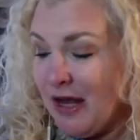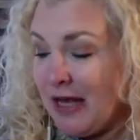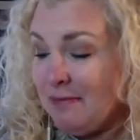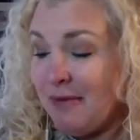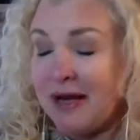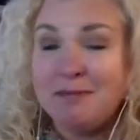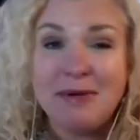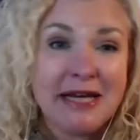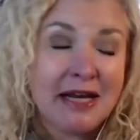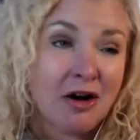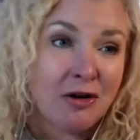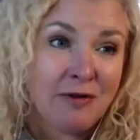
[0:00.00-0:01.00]
It might
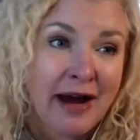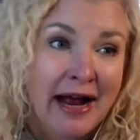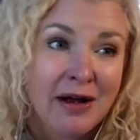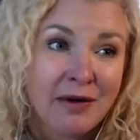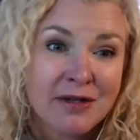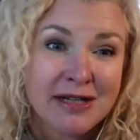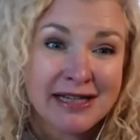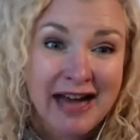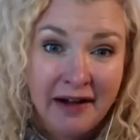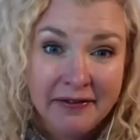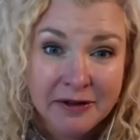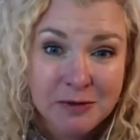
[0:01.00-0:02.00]
be around
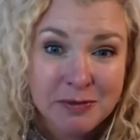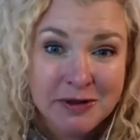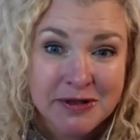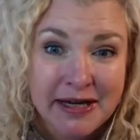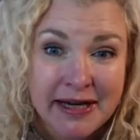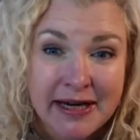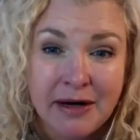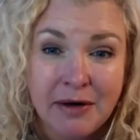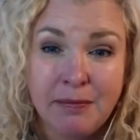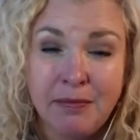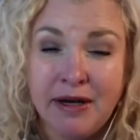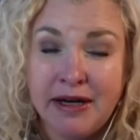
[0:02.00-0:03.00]
knowledge building
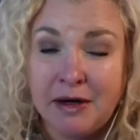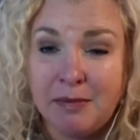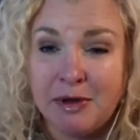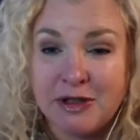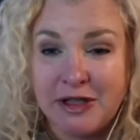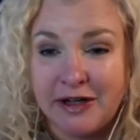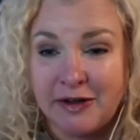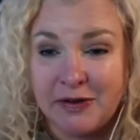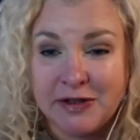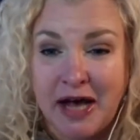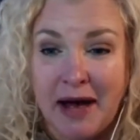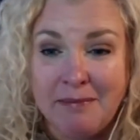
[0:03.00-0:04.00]
in a
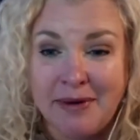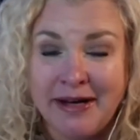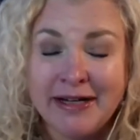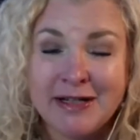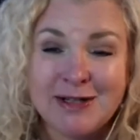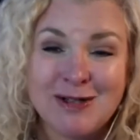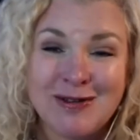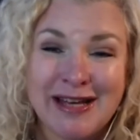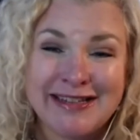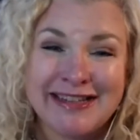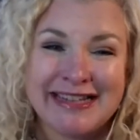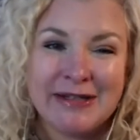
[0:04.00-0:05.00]
particular topic so
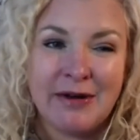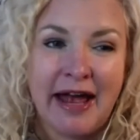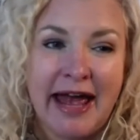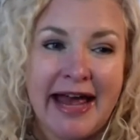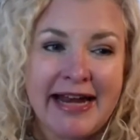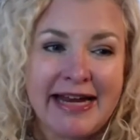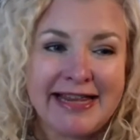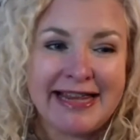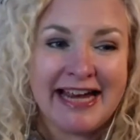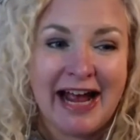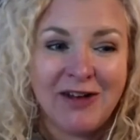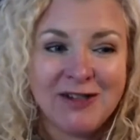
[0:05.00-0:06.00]
that
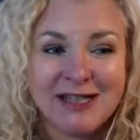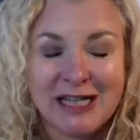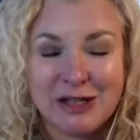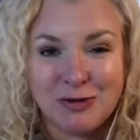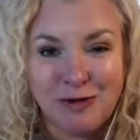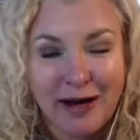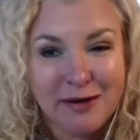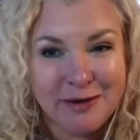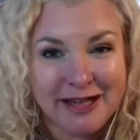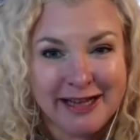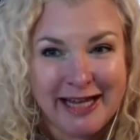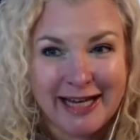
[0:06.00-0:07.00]
anything else that's read
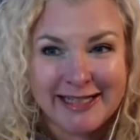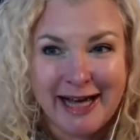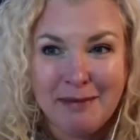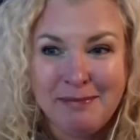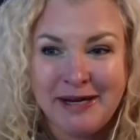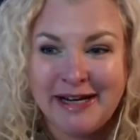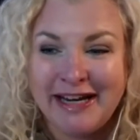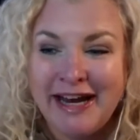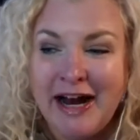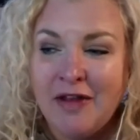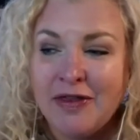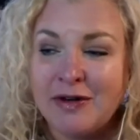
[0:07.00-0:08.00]
within that topic,
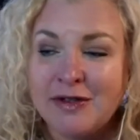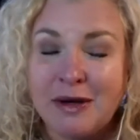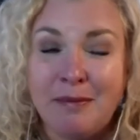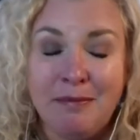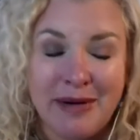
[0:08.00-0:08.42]
there's a